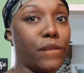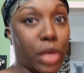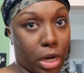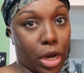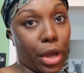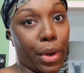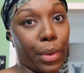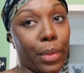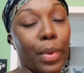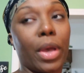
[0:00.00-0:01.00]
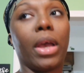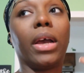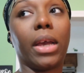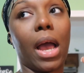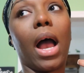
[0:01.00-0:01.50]
video.
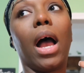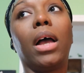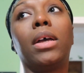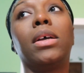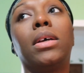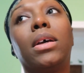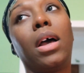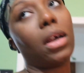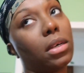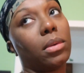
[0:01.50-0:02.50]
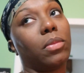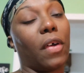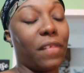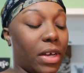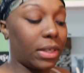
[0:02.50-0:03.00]
Yeah. Um,
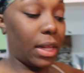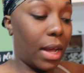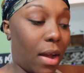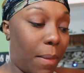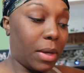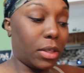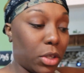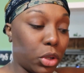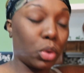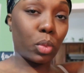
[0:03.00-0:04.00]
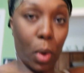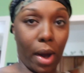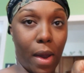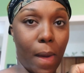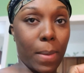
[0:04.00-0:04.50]
don't forget to like, comment, and
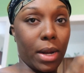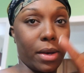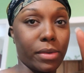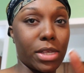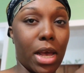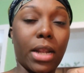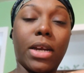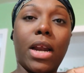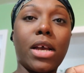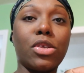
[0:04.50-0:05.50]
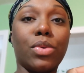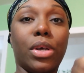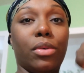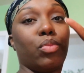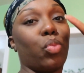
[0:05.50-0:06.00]
subscribe. And I'll see y'all in the next
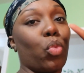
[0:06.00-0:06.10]
one.